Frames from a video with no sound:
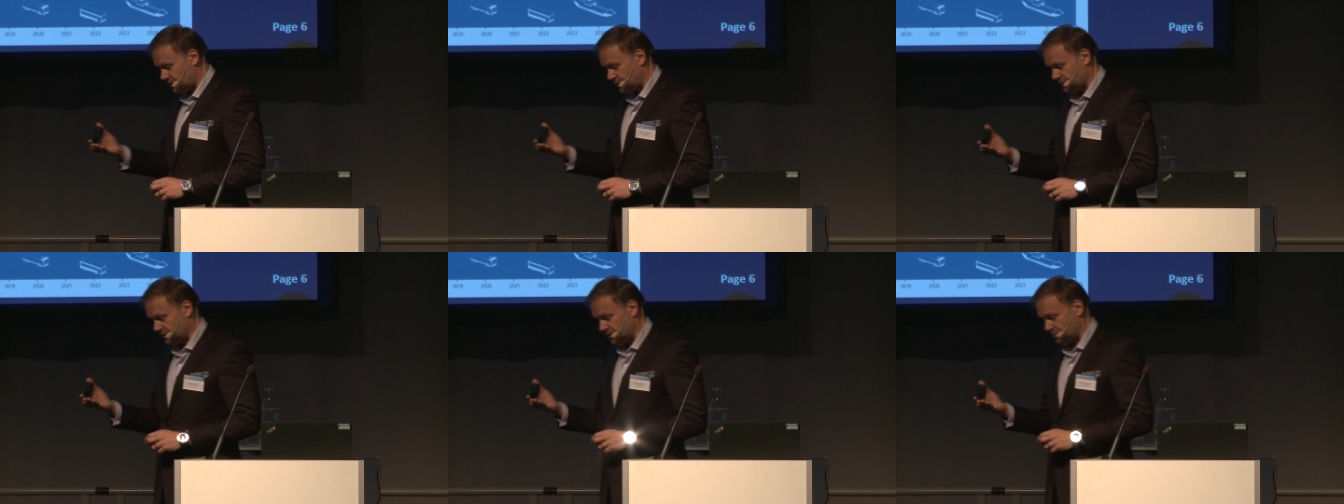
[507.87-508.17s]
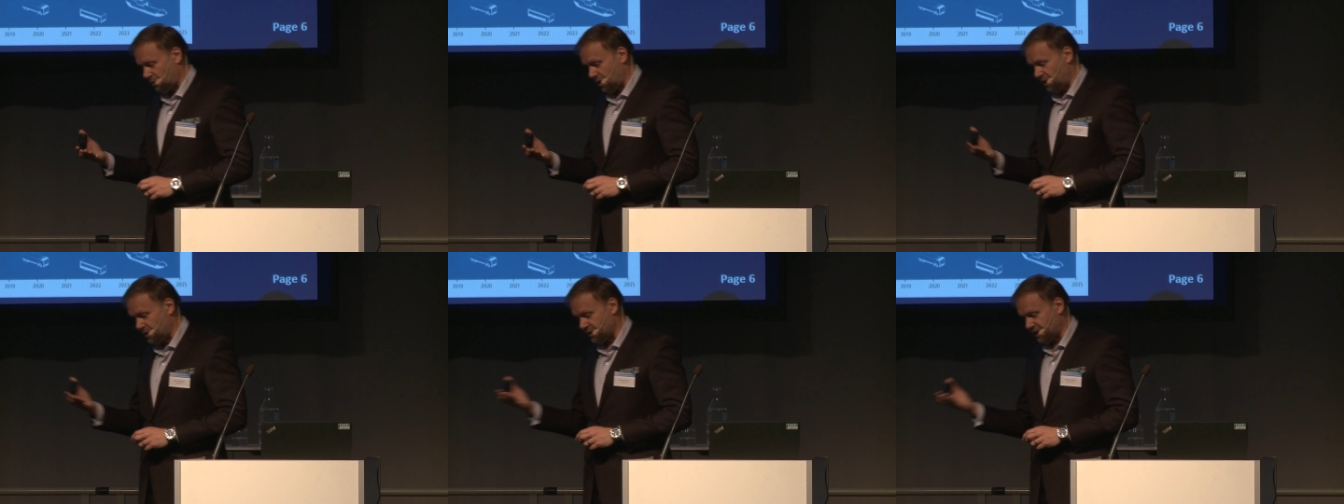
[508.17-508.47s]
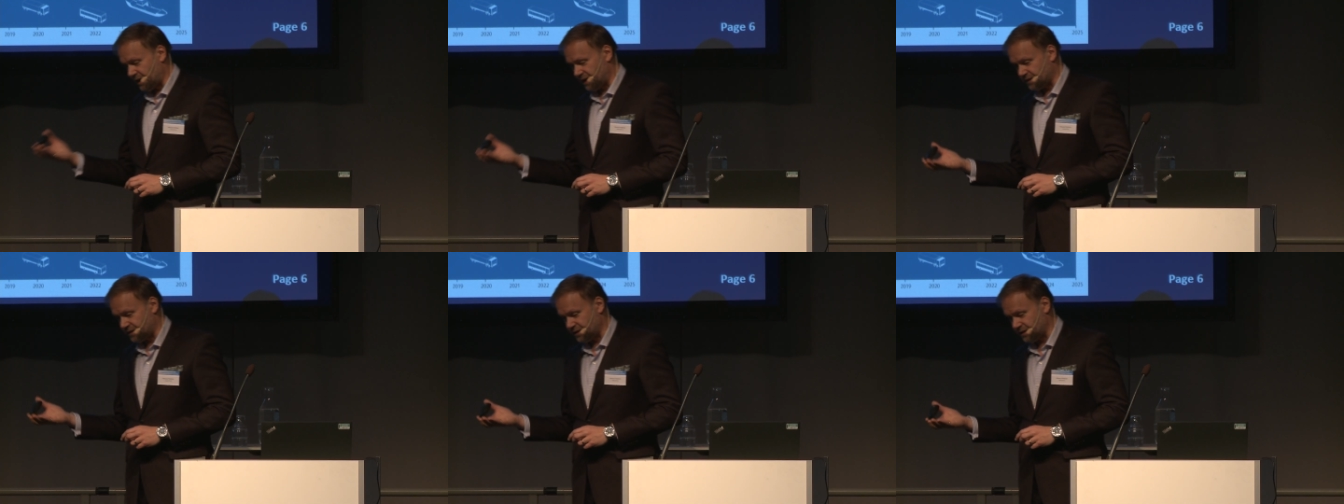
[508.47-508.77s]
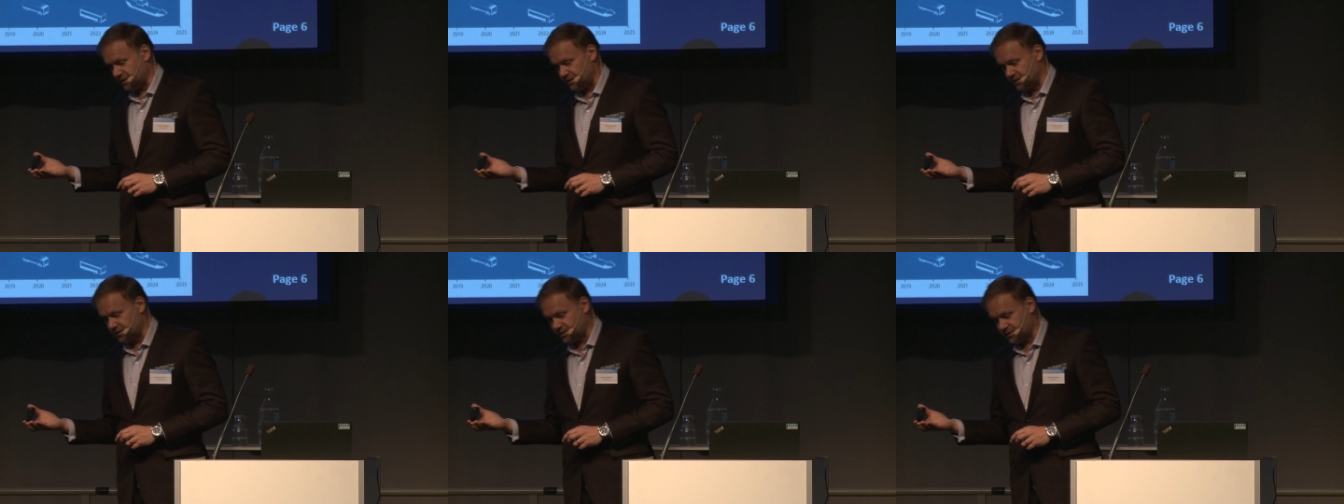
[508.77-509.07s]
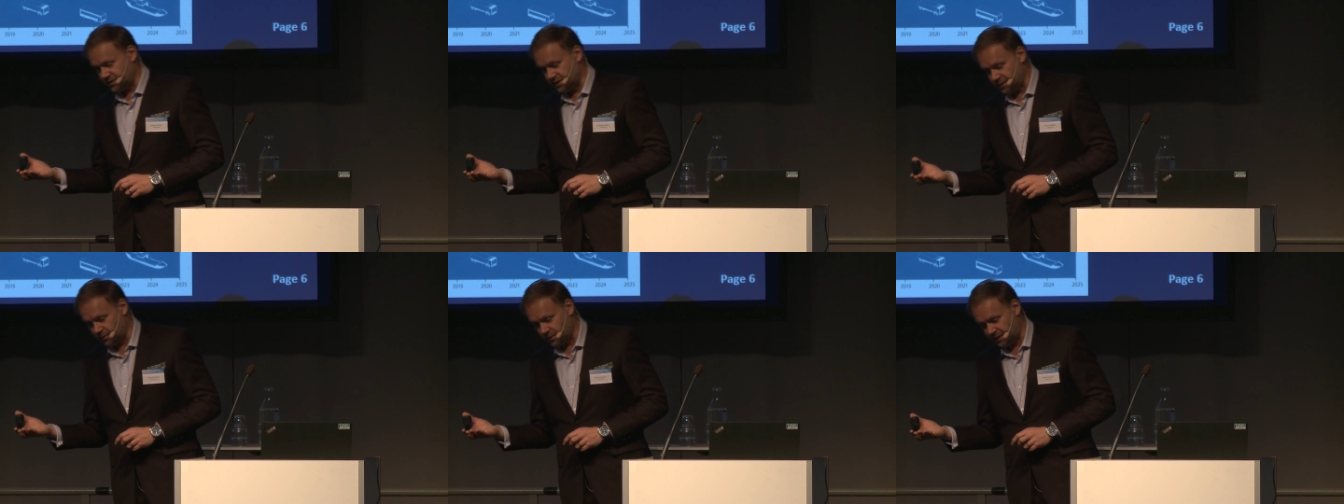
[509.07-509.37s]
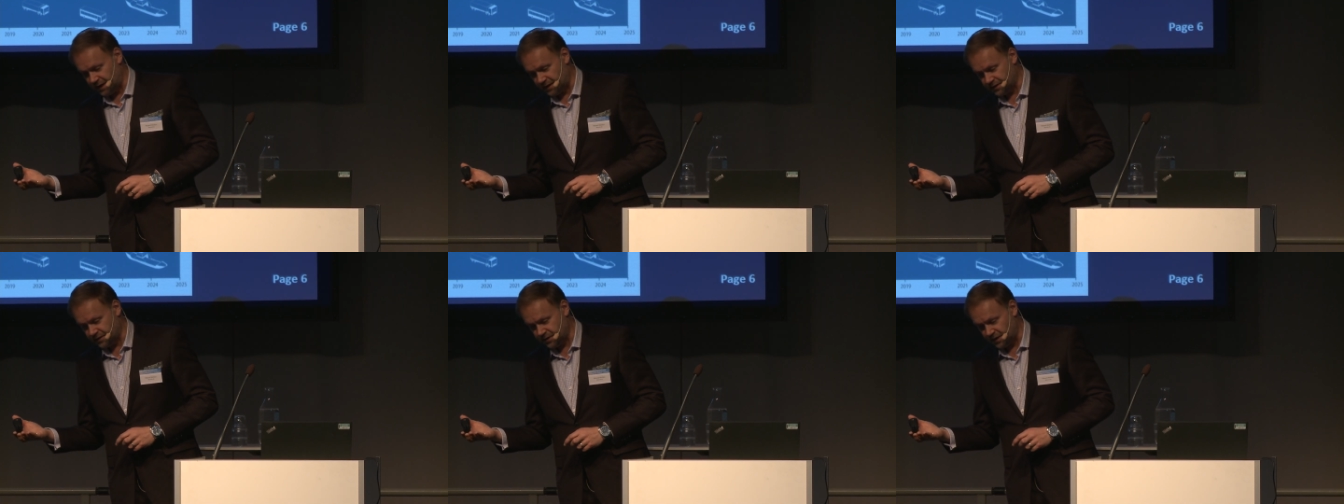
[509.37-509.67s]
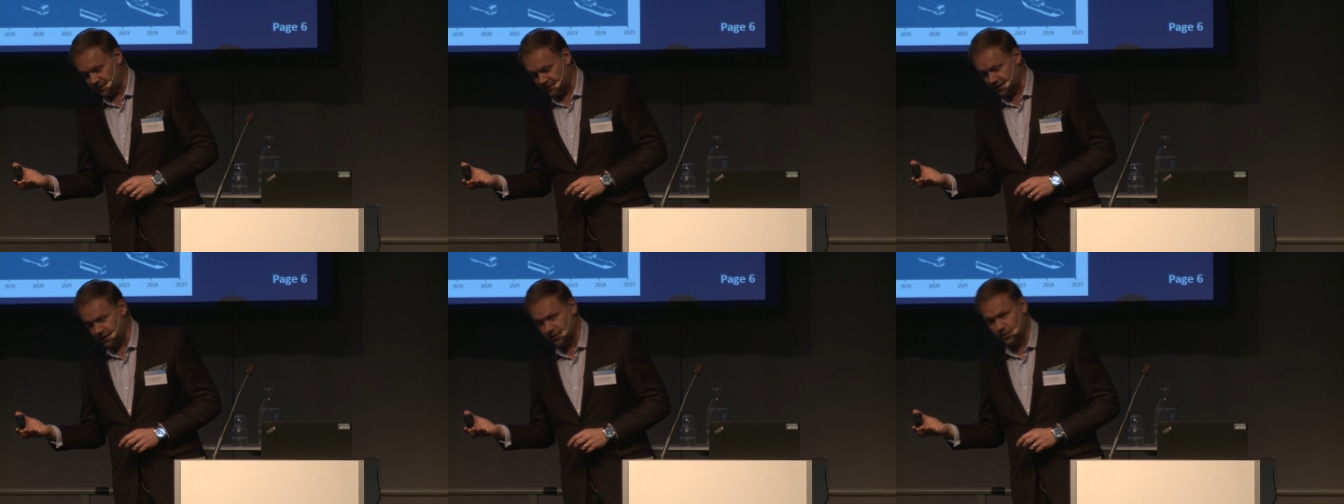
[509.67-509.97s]
of the biogas industry, whereas
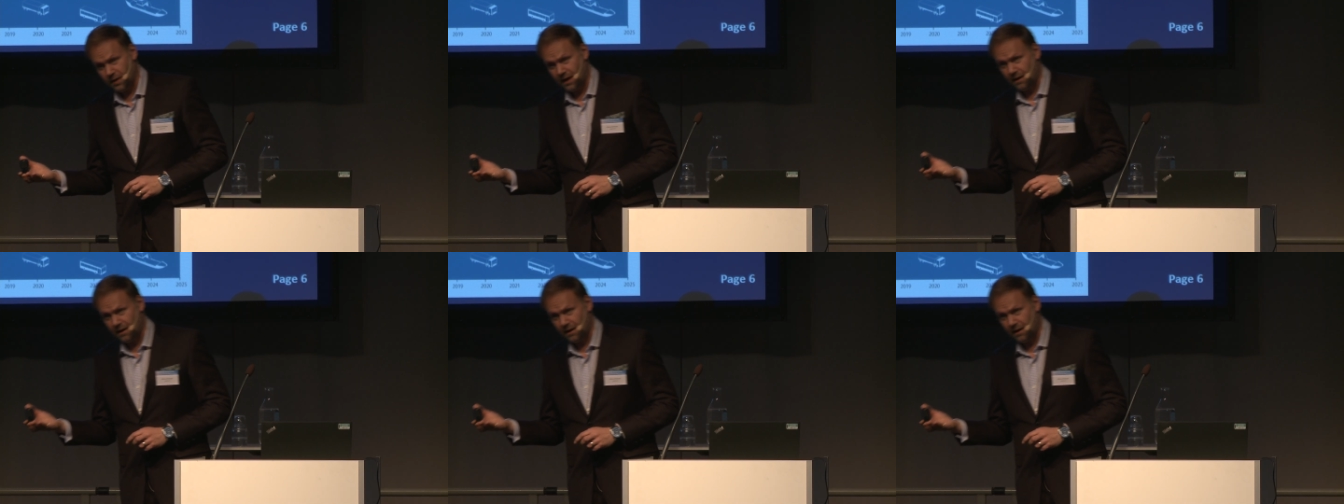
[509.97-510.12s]
I think you